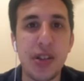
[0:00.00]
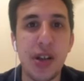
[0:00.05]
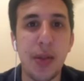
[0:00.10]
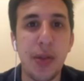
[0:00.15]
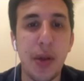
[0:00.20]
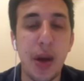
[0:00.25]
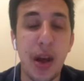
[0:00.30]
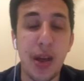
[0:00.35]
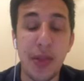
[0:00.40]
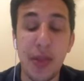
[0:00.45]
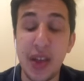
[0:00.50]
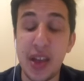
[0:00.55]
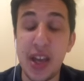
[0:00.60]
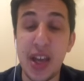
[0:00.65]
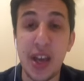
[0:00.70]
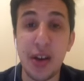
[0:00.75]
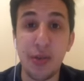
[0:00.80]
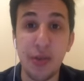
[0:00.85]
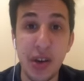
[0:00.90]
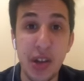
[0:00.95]
I think he
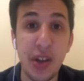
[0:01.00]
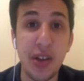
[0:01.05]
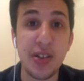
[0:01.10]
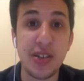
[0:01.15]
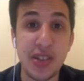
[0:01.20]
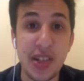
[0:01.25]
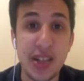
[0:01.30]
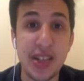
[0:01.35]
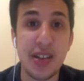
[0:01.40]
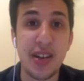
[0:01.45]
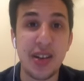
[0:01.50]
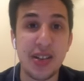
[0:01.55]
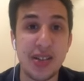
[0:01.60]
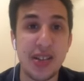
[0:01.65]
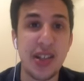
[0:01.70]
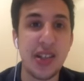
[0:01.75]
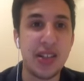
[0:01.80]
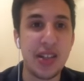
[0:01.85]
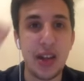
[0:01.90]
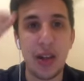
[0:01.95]
had a really good season last
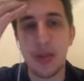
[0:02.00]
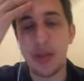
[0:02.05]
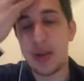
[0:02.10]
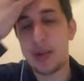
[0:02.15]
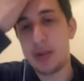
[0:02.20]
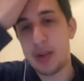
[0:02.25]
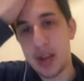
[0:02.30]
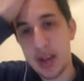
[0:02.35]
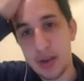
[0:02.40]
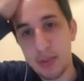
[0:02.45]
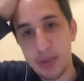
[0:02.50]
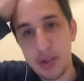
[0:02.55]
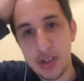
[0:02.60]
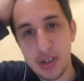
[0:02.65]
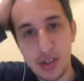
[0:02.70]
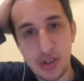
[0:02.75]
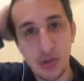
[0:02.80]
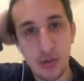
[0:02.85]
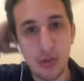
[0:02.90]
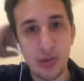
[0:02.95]
season. I think we
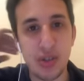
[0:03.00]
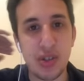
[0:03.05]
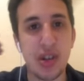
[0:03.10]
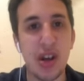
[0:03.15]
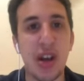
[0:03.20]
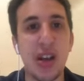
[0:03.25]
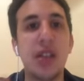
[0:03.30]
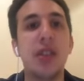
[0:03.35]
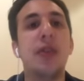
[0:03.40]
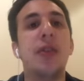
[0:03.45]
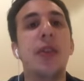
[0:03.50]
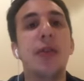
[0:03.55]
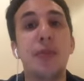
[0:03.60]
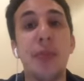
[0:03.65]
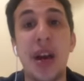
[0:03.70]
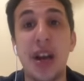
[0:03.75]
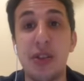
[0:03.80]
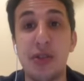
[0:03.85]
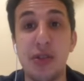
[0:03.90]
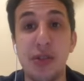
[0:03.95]
saw signs of him
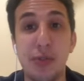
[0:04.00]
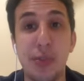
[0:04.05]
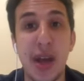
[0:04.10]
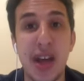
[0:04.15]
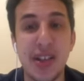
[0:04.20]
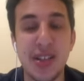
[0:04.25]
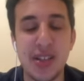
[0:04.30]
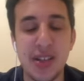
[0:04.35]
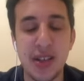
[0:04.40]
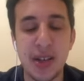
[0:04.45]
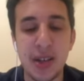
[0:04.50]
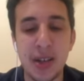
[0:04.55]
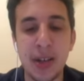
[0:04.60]
back to his best.